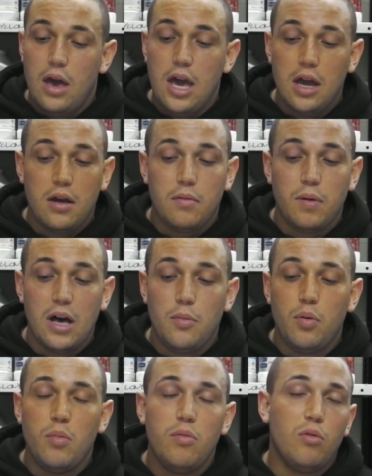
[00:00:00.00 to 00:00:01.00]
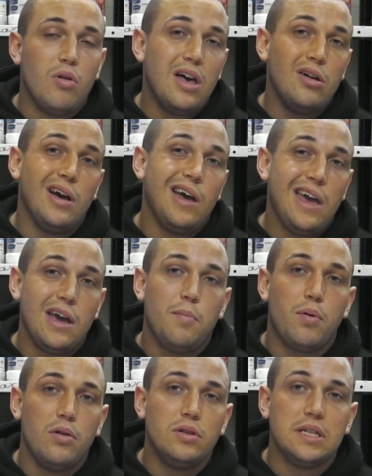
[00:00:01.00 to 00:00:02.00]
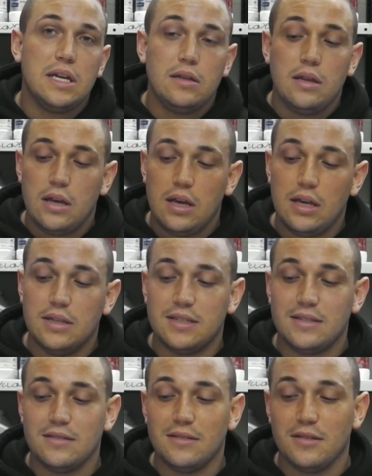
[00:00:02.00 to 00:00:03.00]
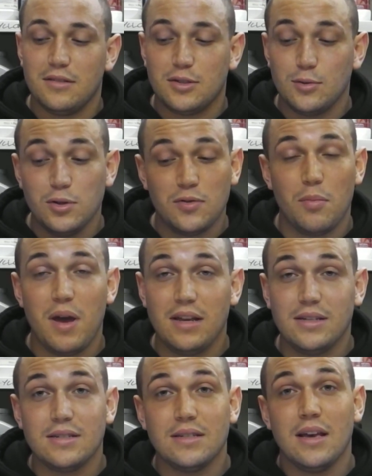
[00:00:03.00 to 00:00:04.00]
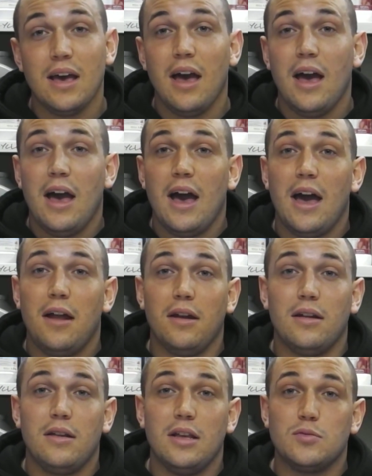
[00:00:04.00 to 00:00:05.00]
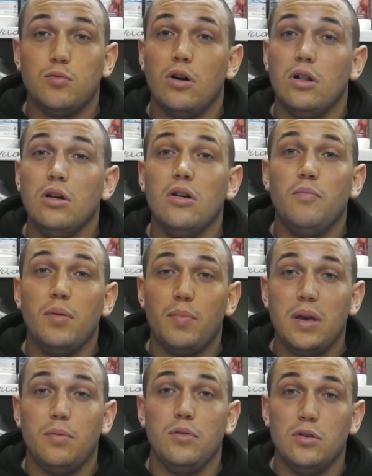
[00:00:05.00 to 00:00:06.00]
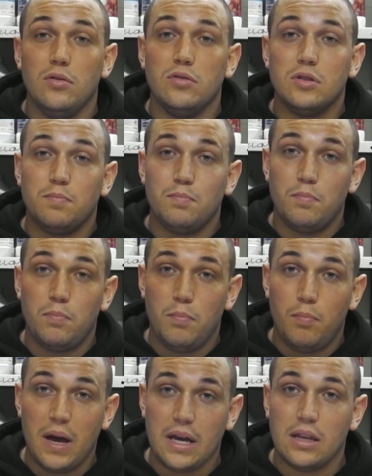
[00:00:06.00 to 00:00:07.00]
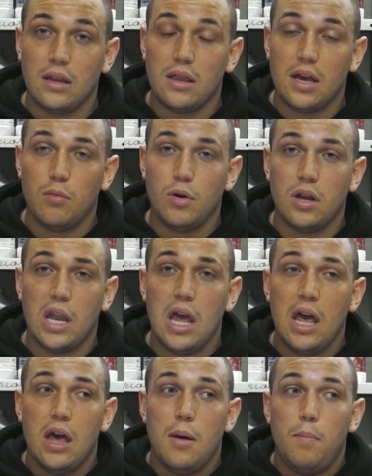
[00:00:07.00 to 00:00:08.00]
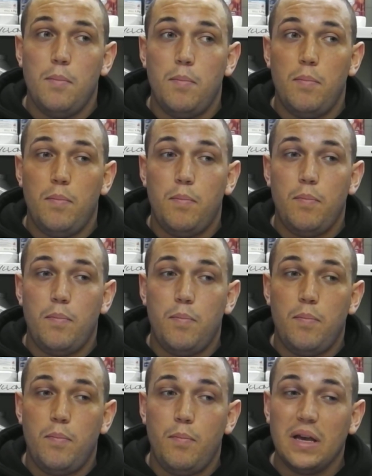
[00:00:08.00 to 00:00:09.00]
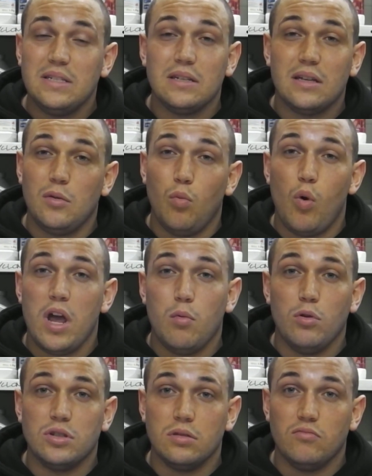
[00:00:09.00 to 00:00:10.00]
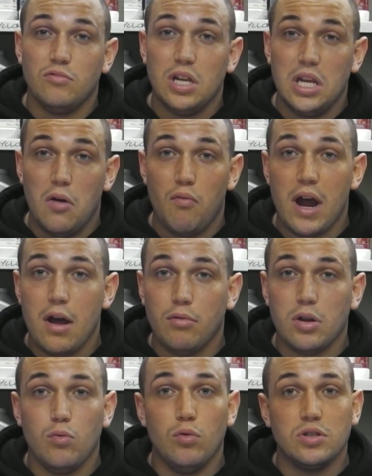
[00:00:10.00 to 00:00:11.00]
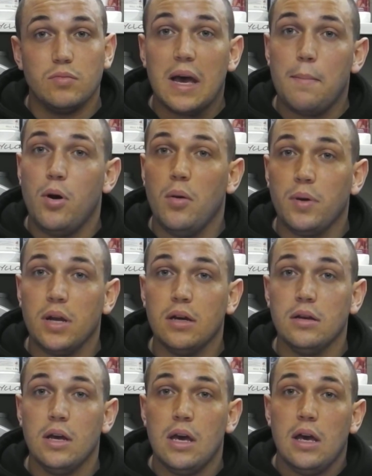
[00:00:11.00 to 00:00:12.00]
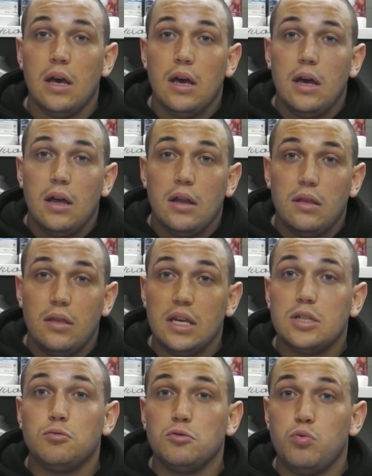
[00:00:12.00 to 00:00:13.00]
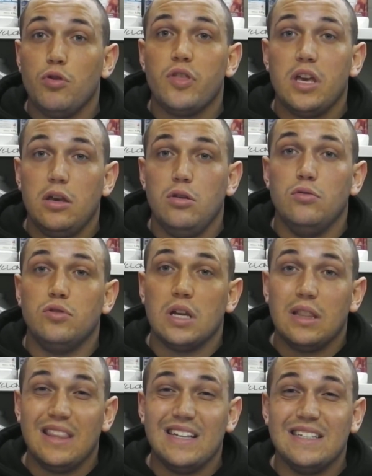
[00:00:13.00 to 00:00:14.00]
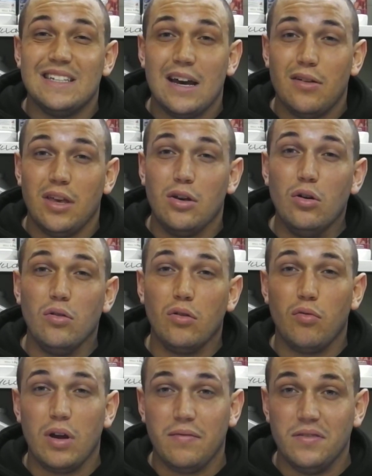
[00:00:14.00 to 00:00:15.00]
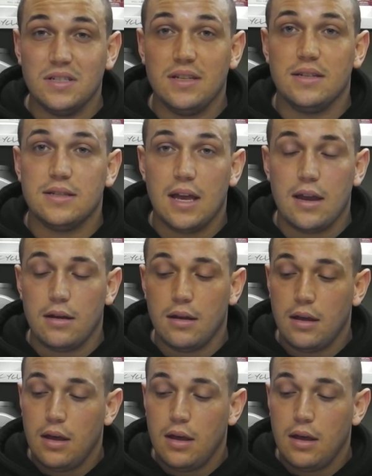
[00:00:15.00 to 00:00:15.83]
egg albumin or egg protein is sourced from eggs, and it's what a lot of people used back in the day when basically whey wasn't really around. It wasn't that popular. This was what they used, and this is how they got great physiques then.